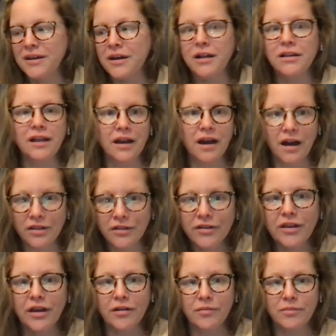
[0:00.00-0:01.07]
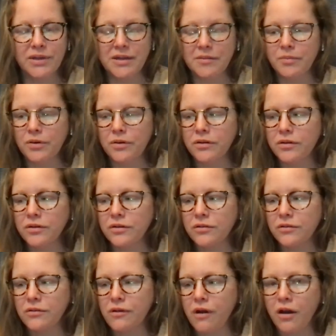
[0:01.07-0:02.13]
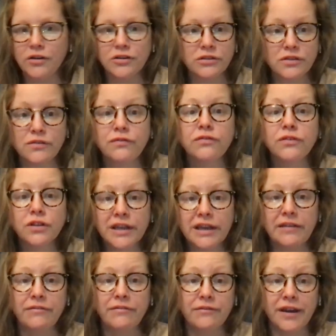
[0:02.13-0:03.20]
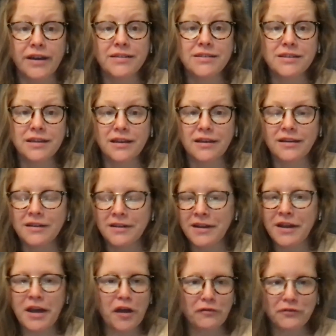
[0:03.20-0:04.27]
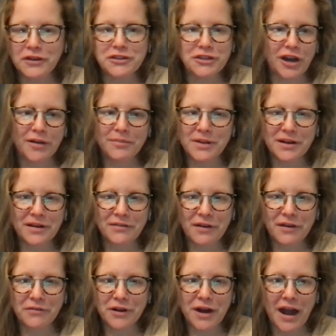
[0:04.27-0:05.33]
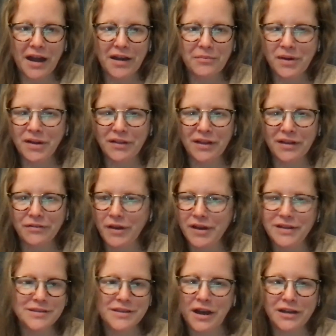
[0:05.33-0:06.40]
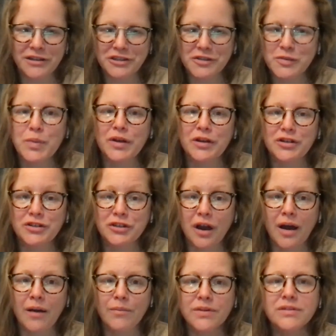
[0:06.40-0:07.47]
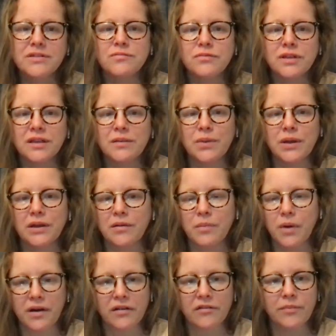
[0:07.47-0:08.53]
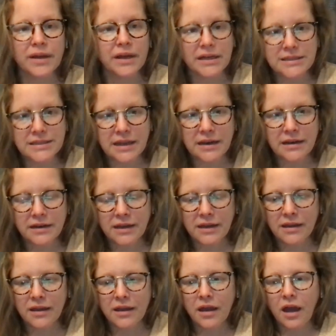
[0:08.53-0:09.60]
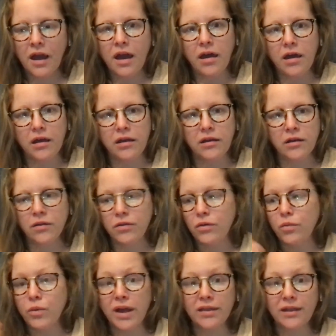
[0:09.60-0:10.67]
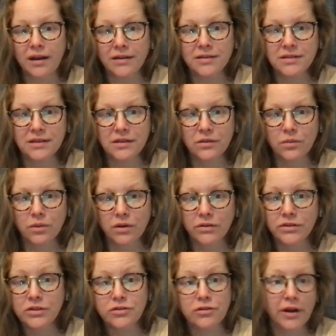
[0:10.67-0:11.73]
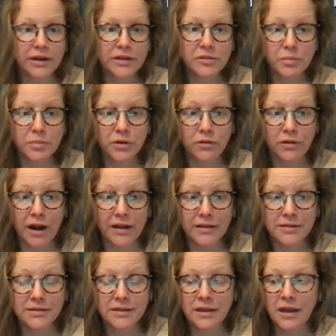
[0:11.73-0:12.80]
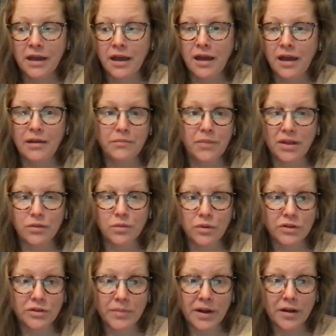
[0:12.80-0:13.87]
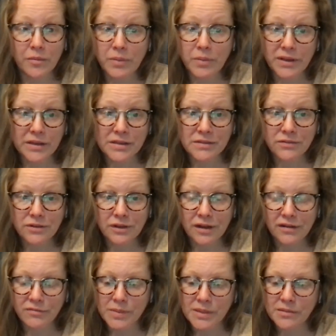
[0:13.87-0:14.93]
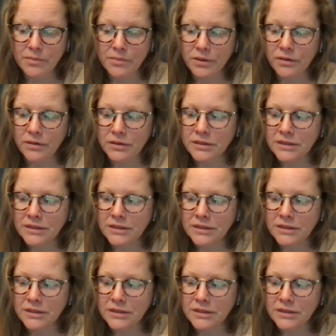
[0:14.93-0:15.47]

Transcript: a lot of other young people who are just fully invested. Every job that I've ever had in my life has not just been a job. It's really been a part of my identity and the way that I see the world and trying to progress and make the world a better place for a lot of people.